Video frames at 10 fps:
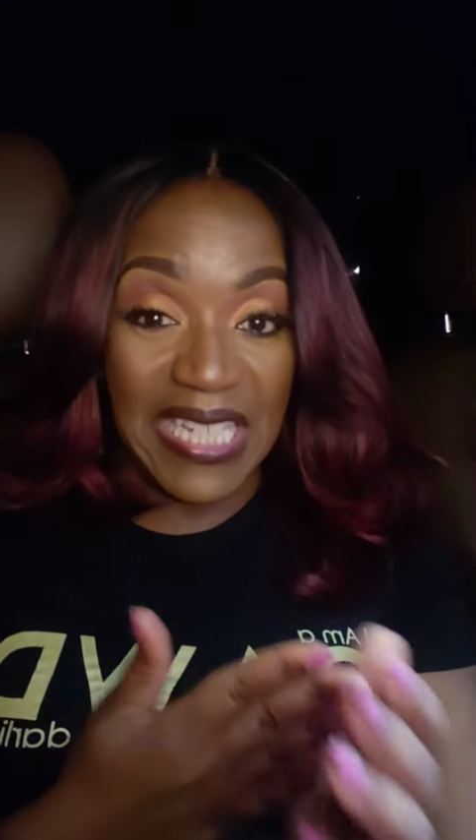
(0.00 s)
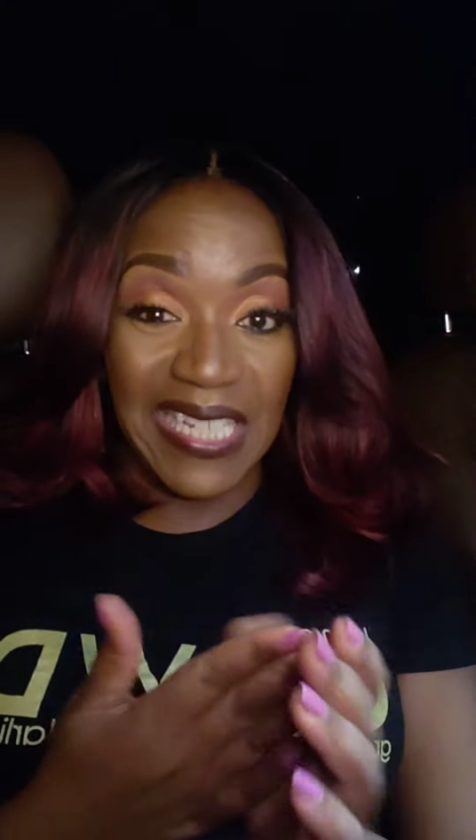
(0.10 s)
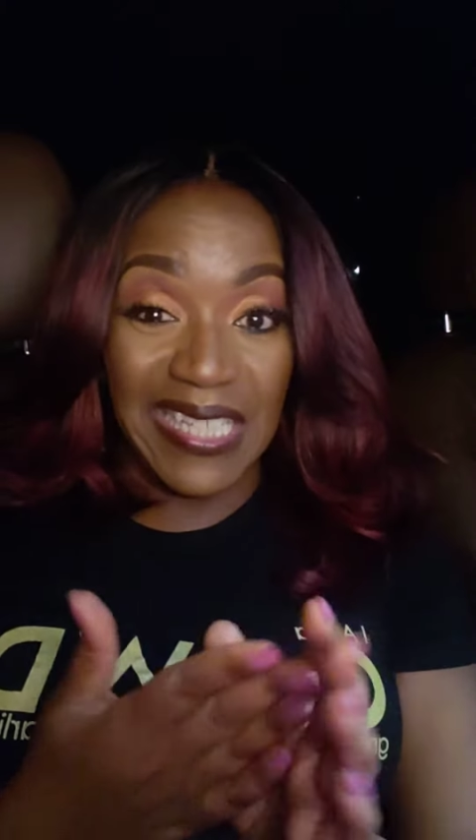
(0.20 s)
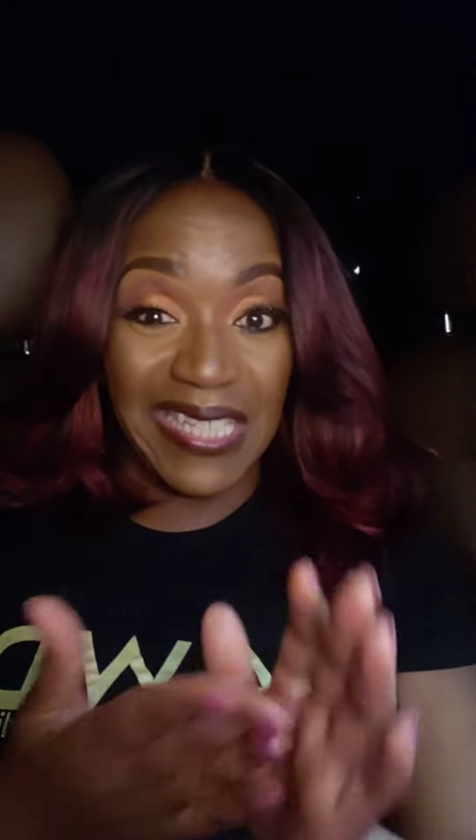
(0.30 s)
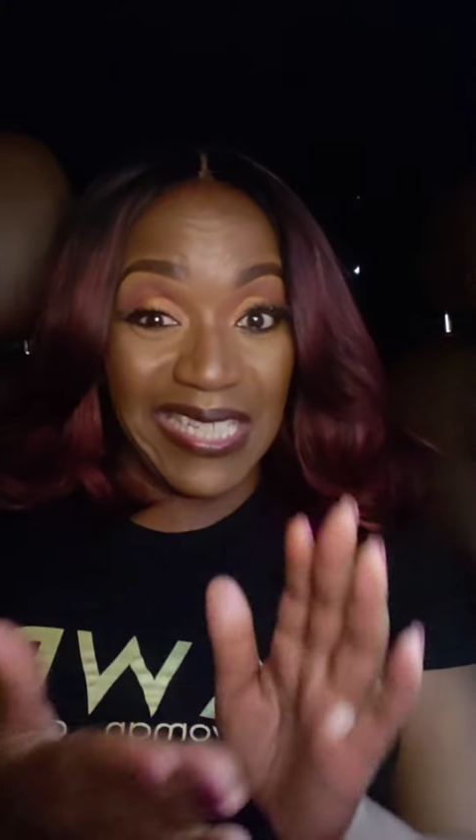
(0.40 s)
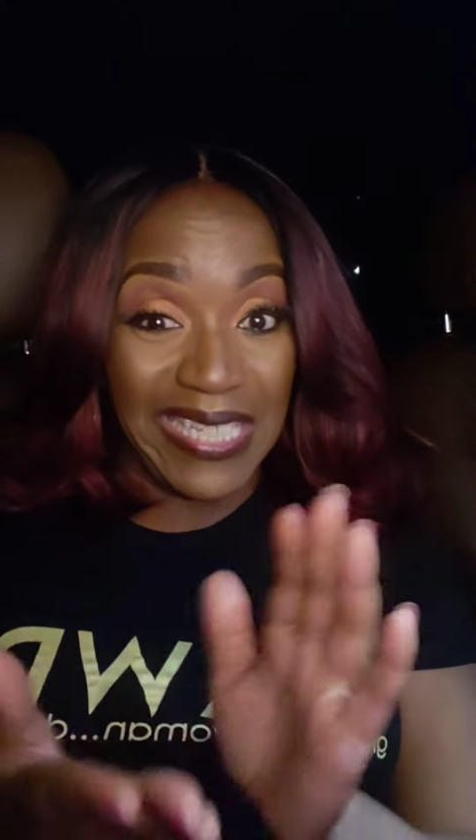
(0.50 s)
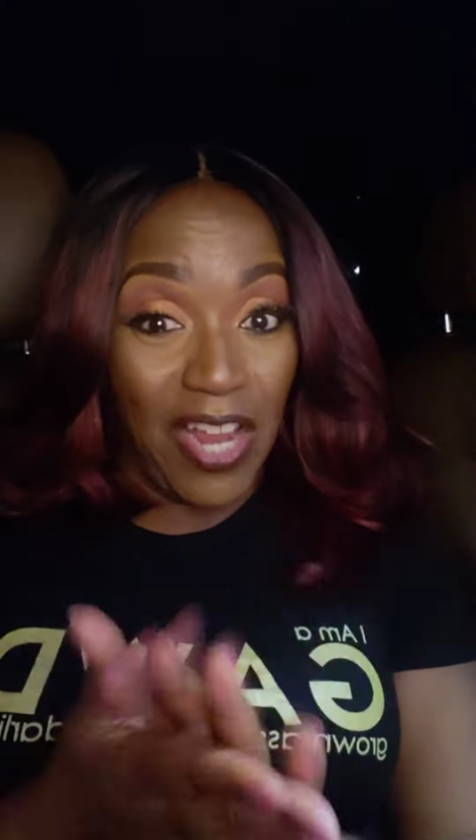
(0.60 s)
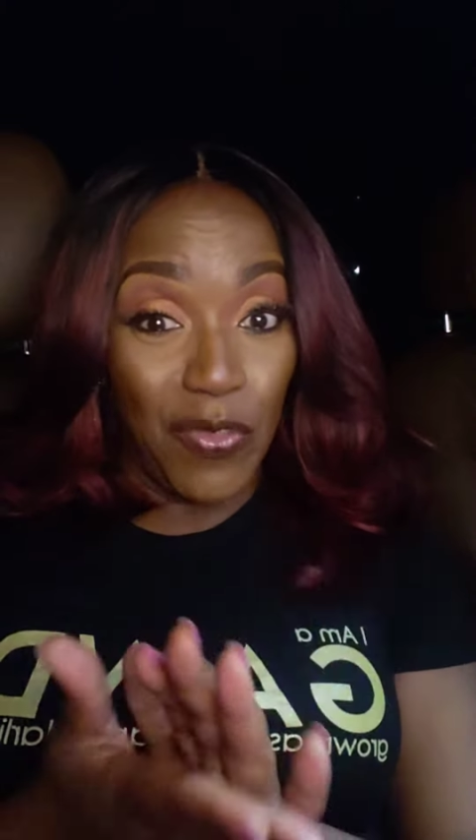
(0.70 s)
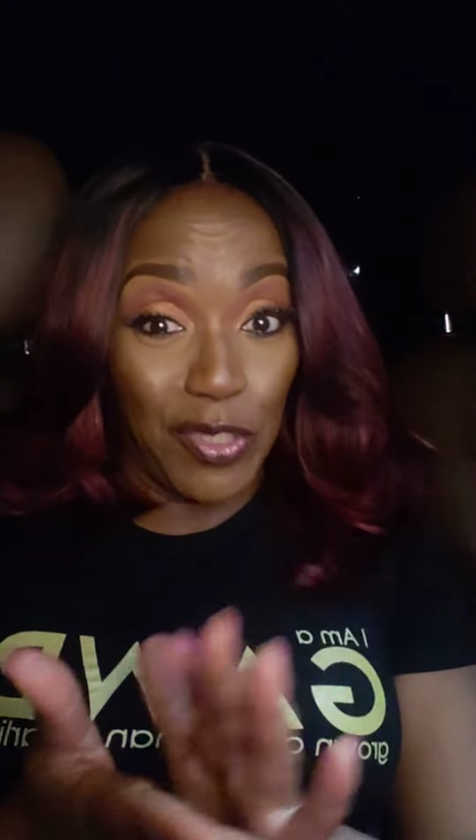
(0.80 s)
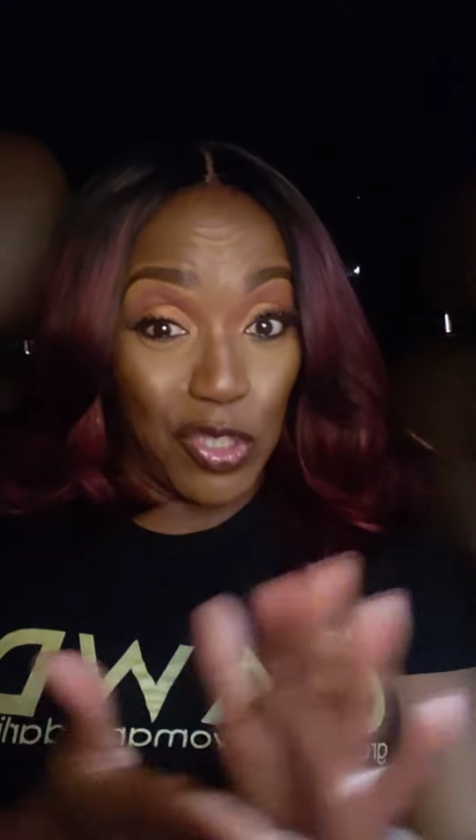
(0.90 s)
It is
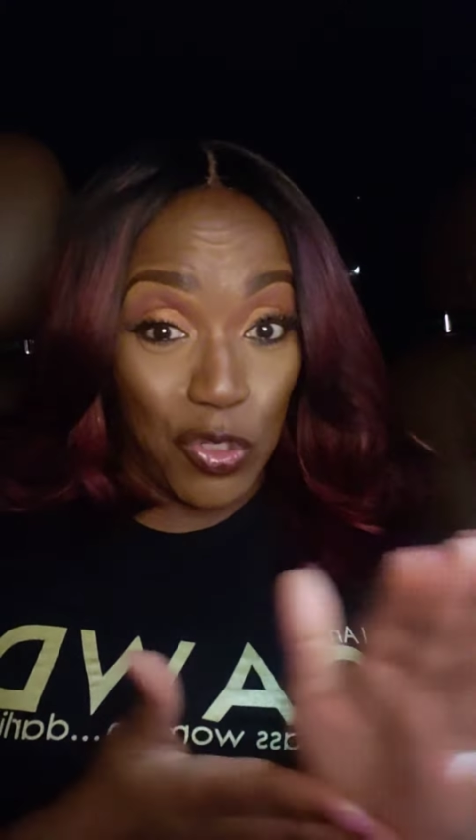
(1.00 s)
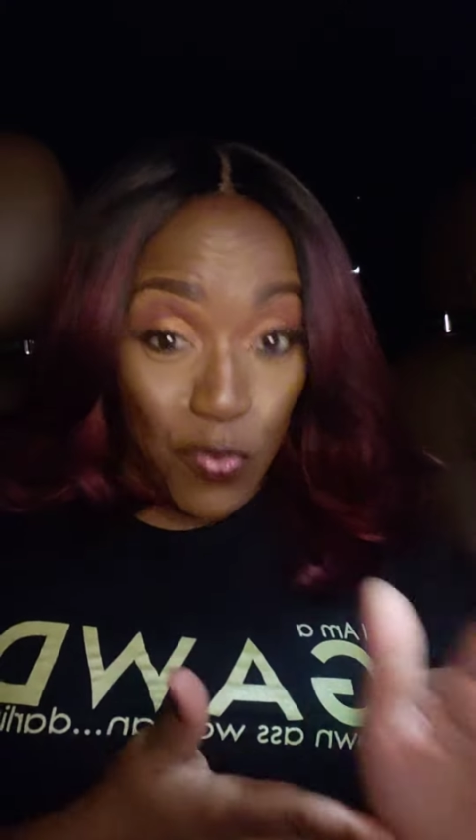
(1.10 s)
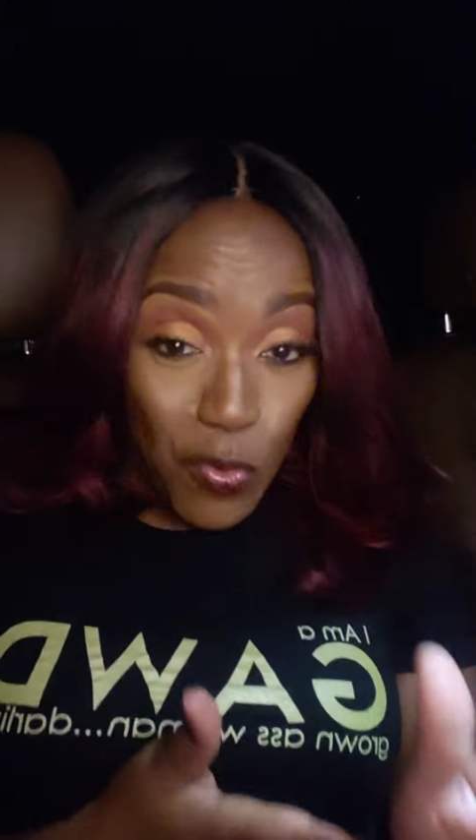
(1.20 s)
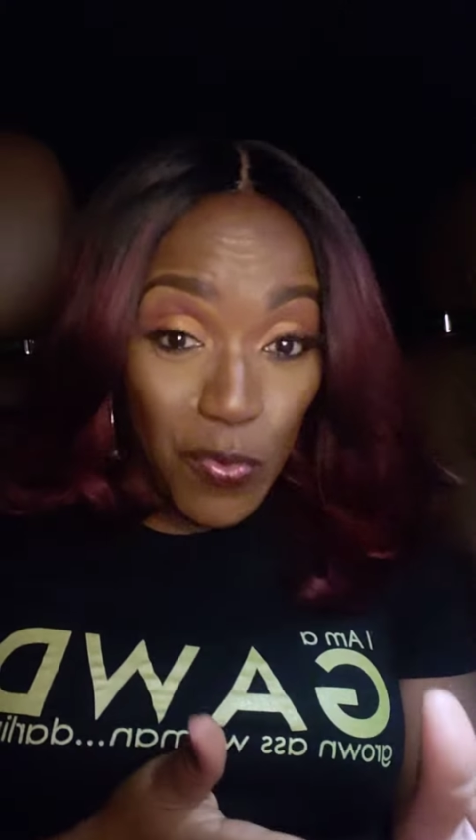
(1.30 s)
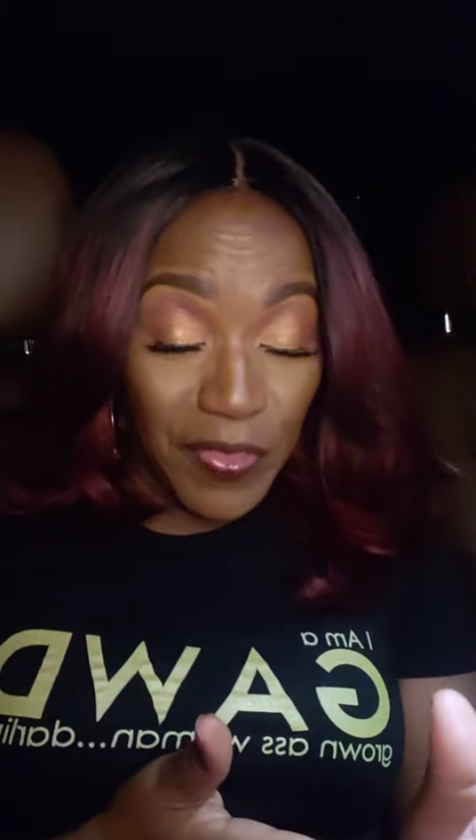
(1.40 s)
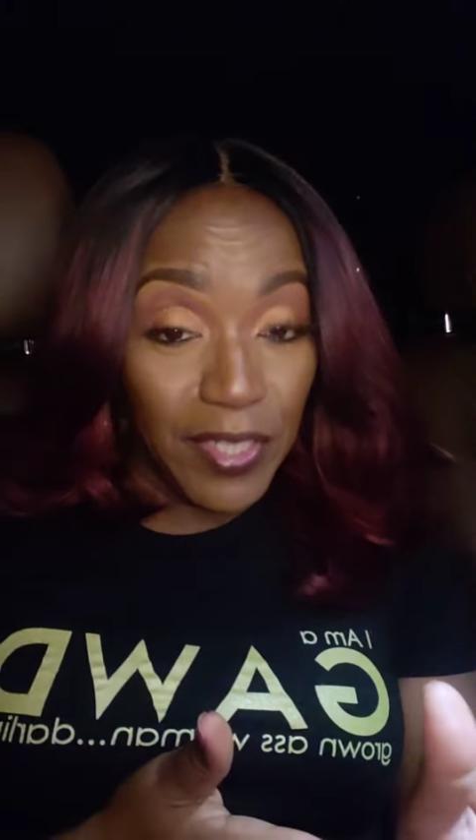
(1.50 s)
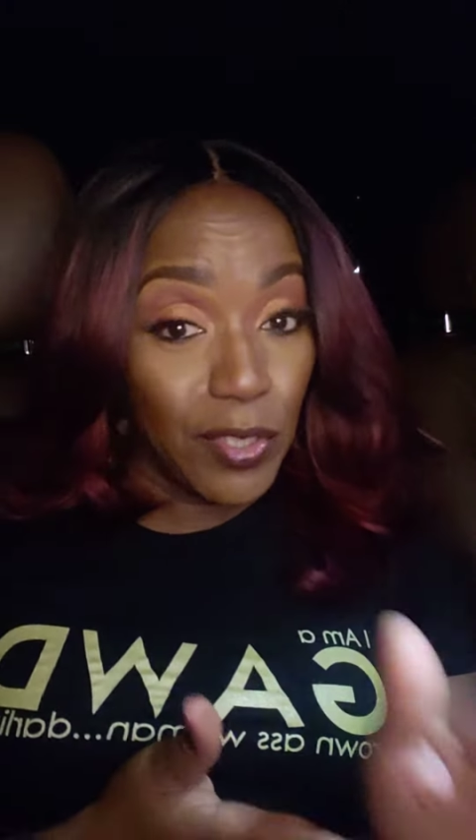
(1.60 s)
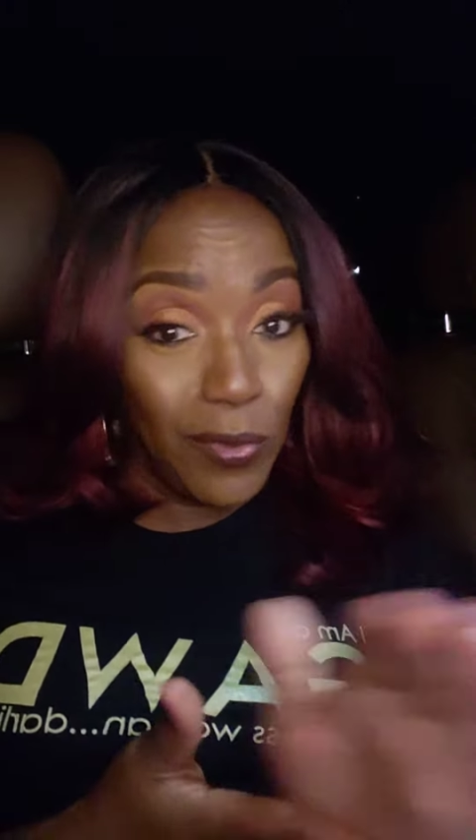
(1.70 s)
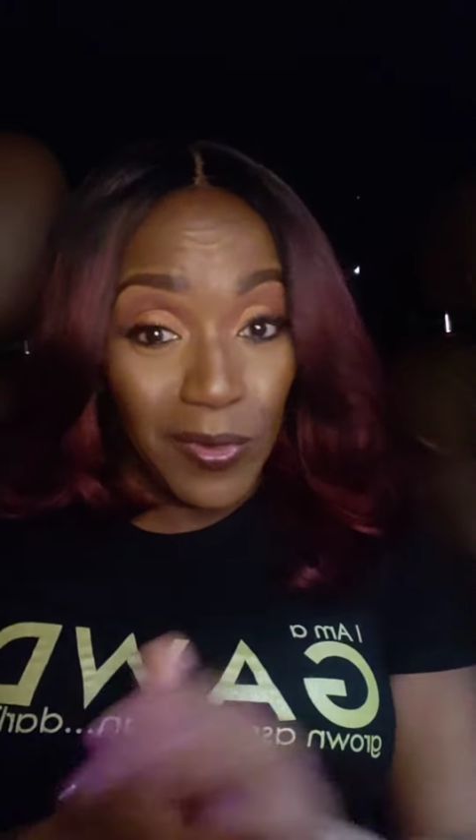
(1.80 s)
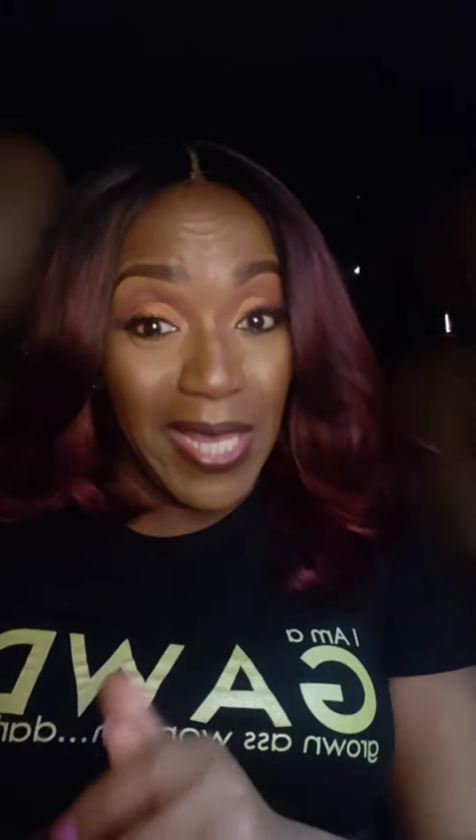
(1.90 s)
Tell the Truth
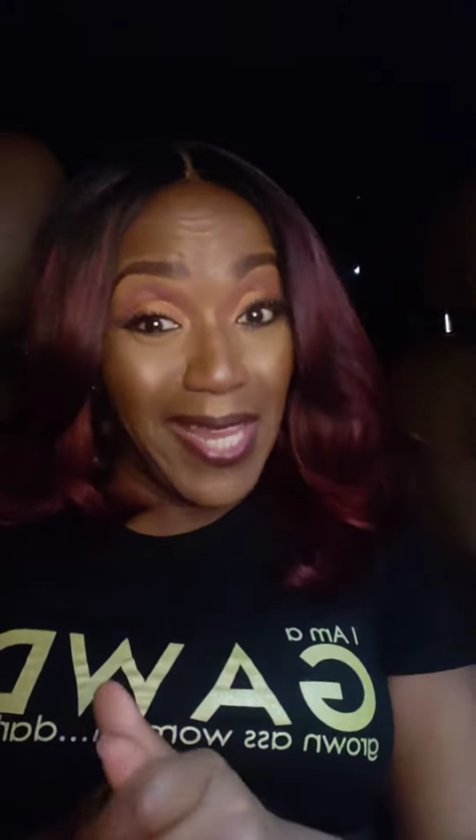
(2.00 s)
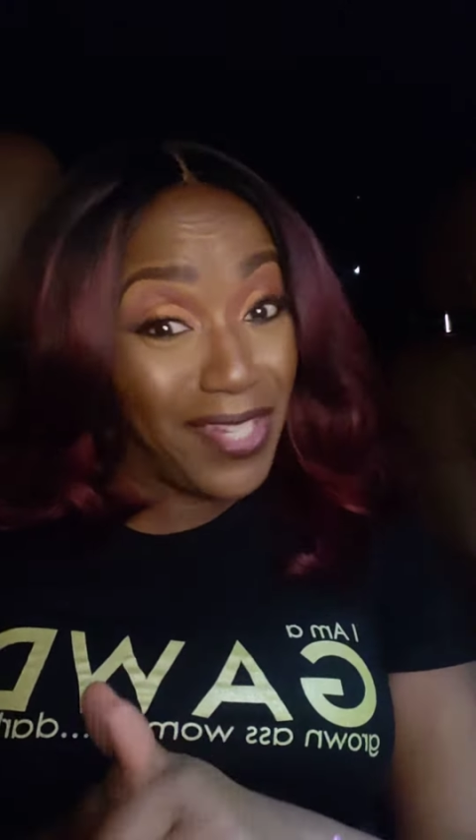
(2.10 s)
Tuesday.